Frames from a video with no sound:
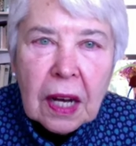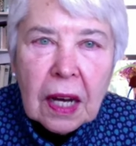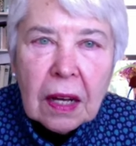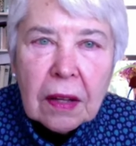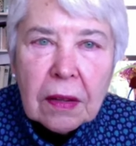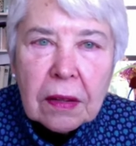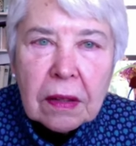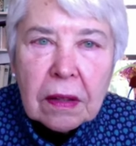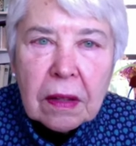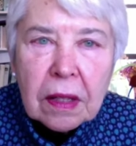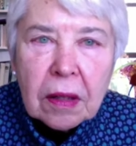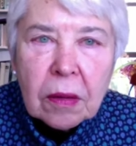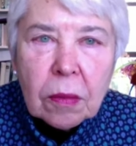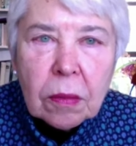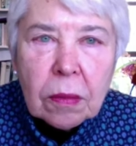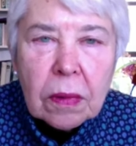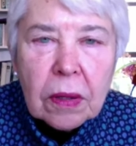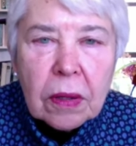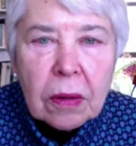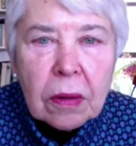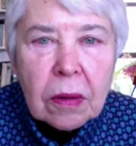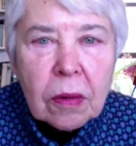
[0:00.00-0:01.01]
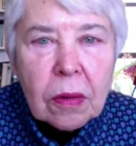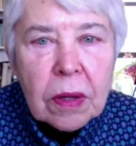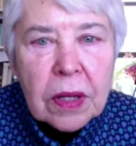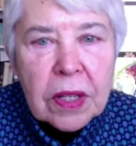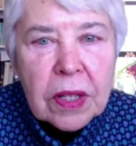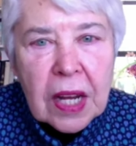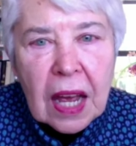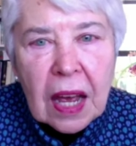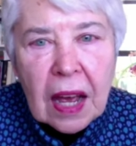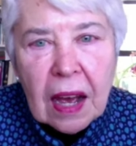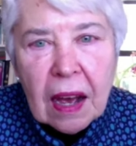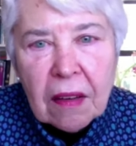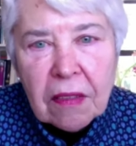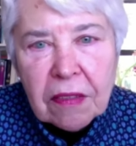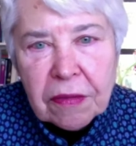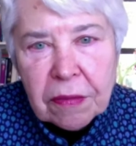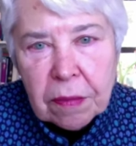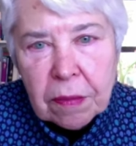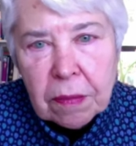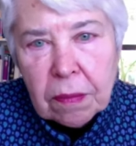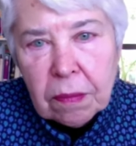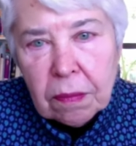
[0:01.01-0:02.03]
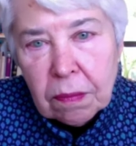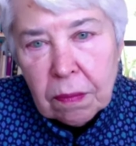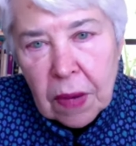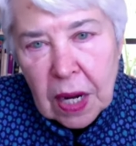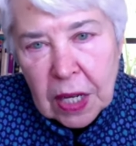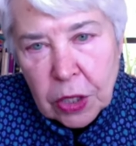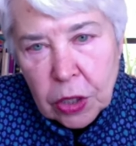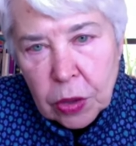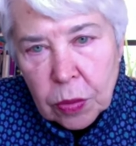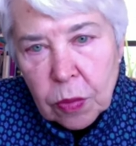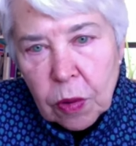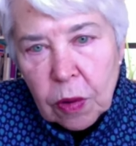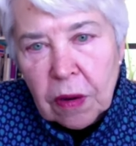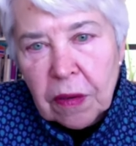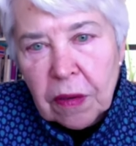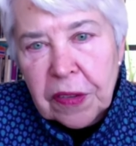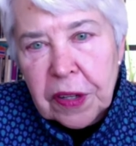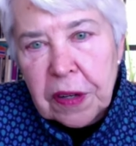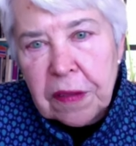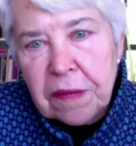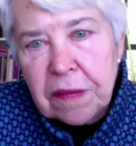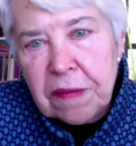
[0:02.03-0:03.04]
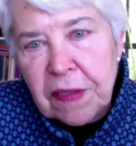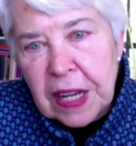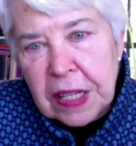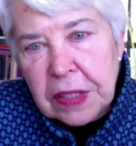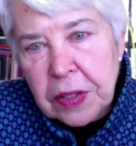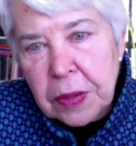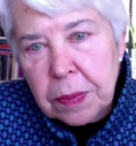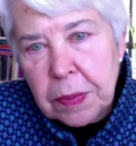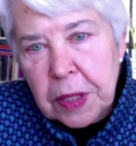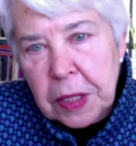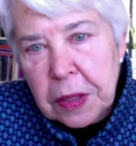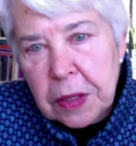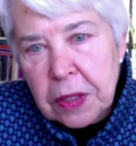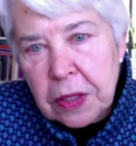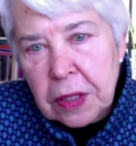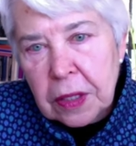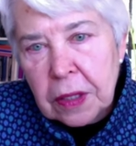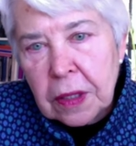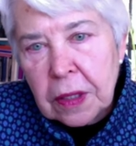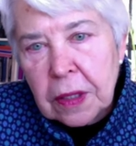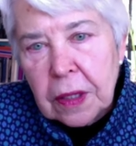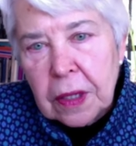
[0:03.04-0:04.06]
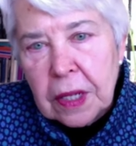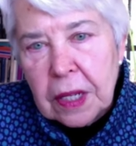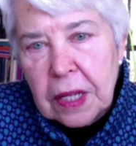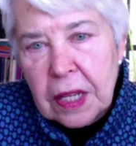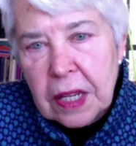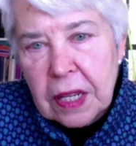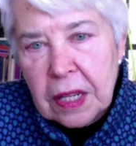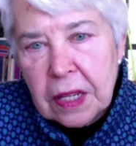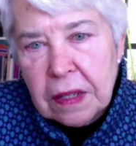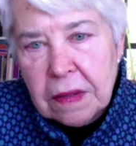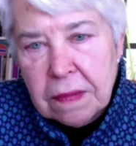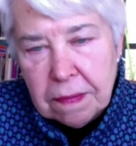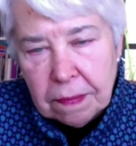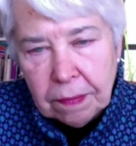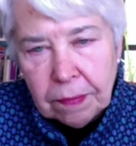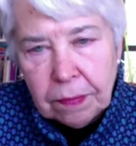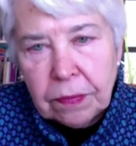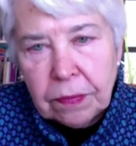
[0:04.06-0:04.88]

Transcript: I think we're going to have much more of an investment in